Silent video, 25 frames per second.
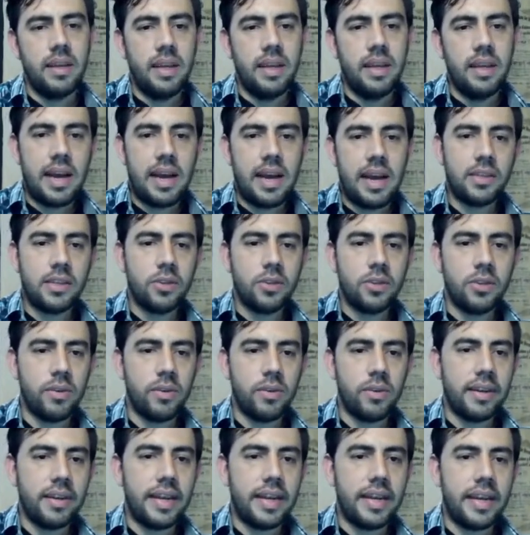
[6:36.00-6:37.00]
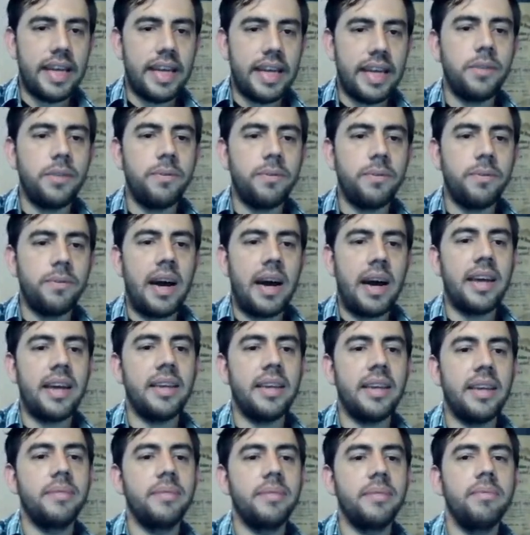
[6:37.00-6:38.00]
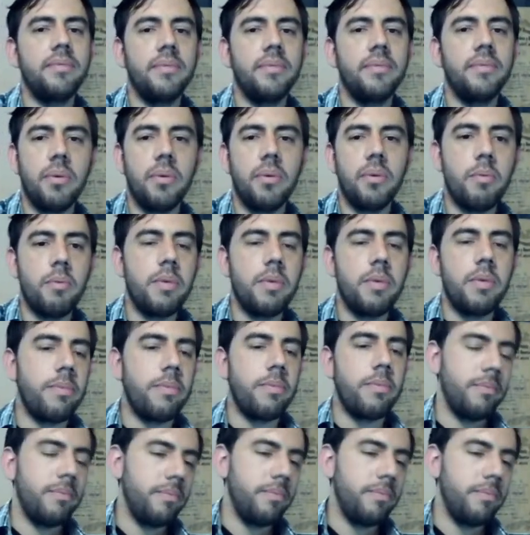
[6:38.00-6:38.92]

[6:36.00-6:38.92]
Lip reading: Also, h5 will be